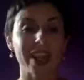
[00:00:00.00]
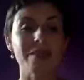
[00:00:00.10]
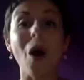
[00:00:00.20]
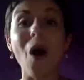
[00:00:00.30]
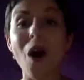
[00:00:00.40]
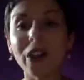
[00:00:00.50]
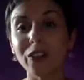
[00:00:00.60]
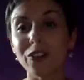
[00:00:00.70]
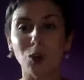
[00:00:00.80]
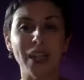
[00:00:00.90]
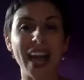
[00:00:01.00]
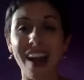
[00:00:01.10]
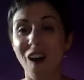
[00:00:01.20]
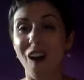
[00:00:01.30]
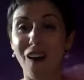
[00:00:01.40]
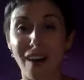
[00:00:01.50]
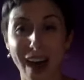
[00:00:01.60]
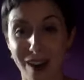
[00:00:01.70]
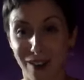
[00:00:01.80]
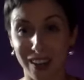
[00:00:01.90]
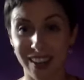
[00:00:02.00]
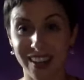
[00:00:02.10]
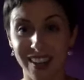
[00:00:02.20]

claim all of you, let it all out,